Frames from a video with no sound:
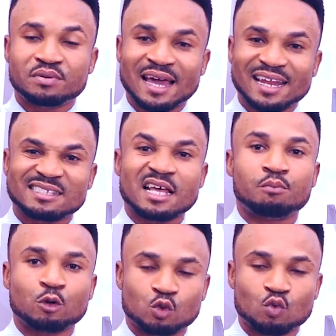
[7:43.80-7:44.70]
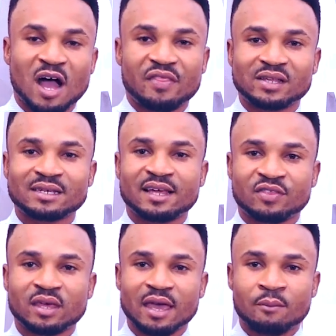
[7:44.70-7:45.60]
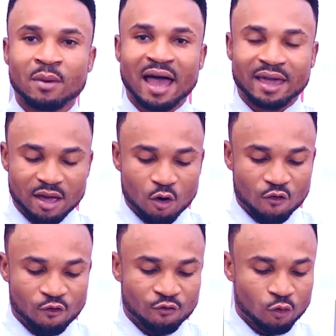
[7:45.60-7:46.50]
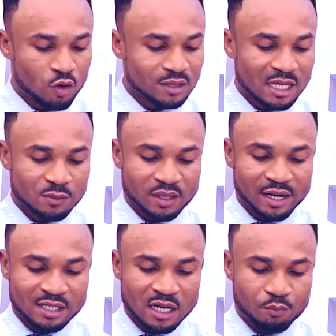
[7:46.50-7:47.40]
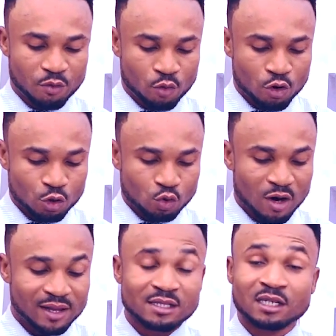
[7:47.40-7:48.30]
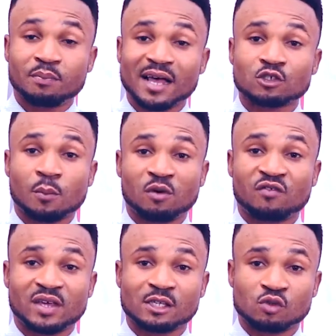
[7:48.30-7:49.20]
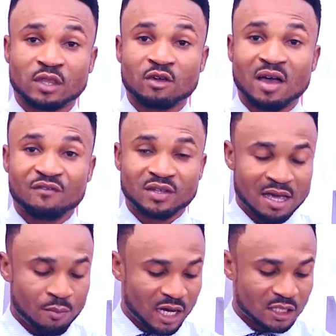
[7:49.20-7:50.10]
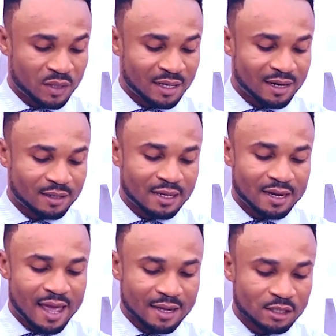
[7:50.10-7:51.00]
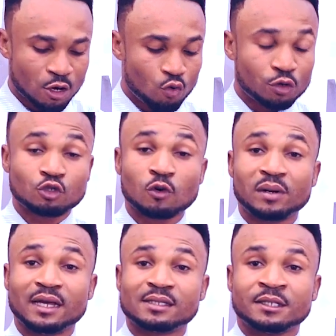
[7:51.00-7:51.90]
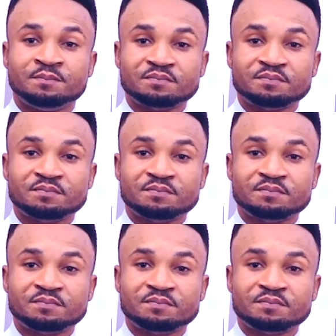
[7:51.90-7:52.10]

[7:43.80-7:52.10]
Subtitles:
be an example to others. And I think MI, of course, has been an example to others in the past couple of years. So there you have it, MI speaking at the TEDx, which took place